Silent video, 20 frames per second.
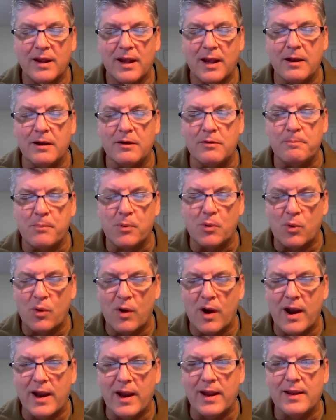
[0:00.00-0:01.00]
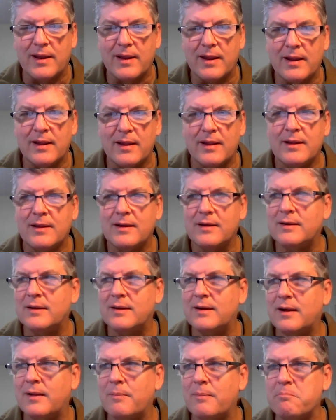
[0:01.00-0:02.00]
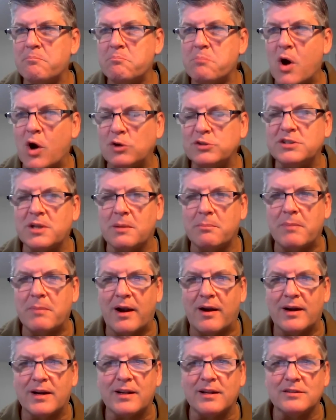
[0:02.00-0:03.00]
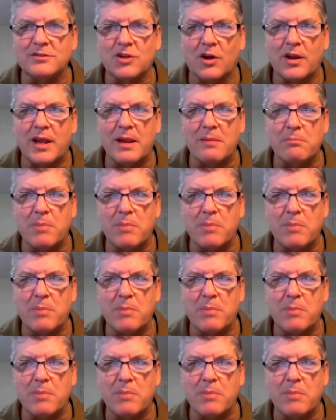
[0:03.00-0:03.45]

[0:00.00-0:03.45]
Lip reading: and pray most Americans on a